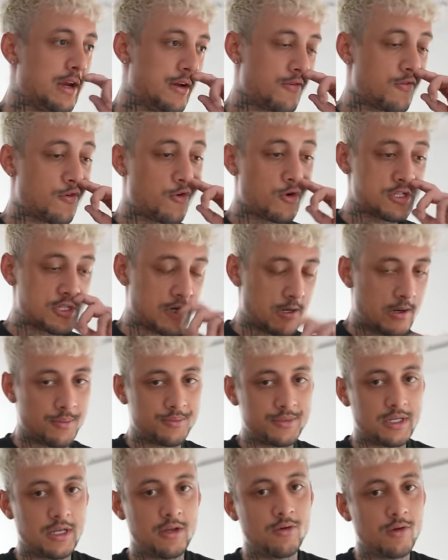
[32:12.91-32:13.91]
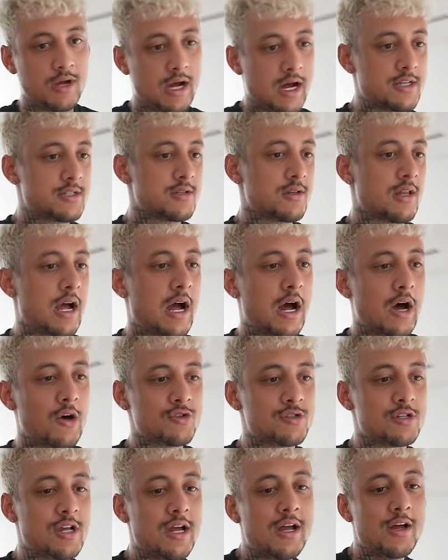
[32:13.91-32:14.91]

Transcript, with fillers: Of course, I'll update you guys on the house